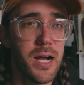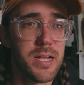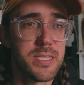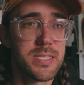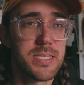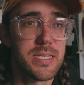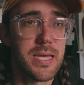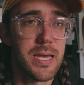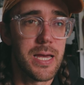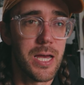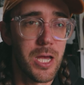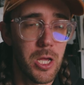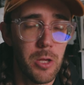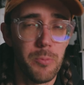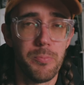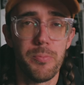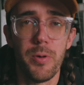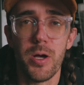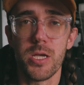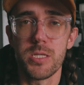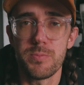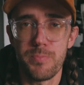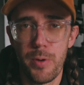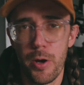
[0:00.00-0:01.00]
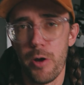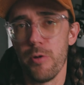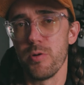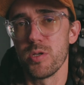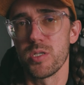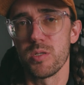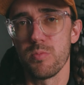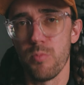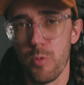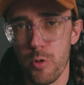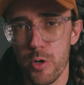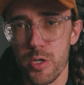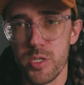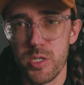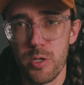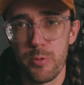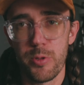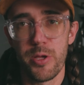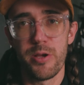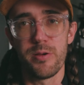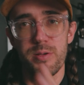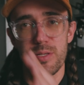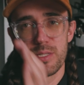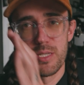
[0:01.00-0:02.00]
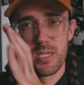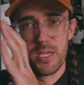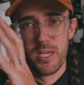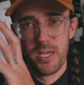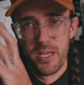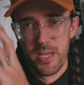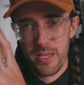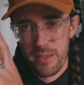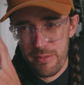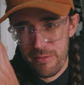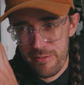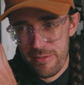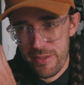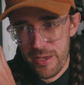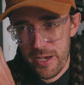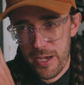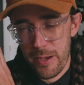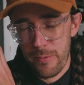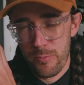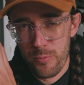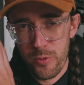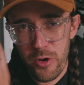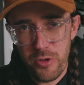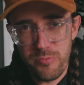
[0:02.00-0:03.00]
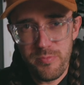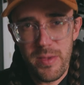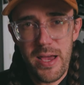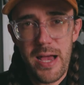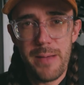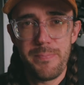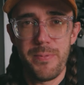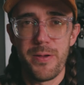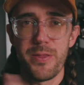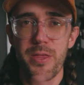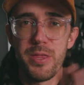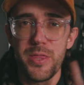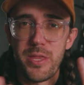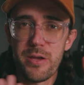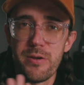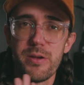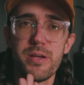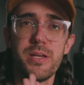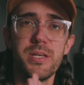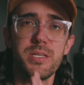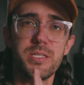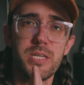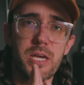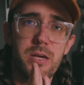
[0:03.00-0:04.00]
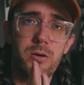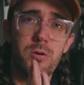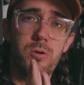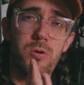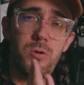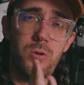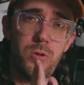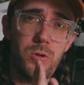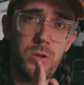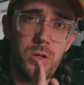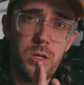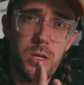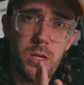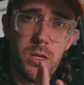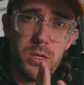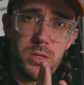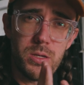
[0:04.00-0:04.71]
to help us post more. So there's the roadmap, and then there is a whole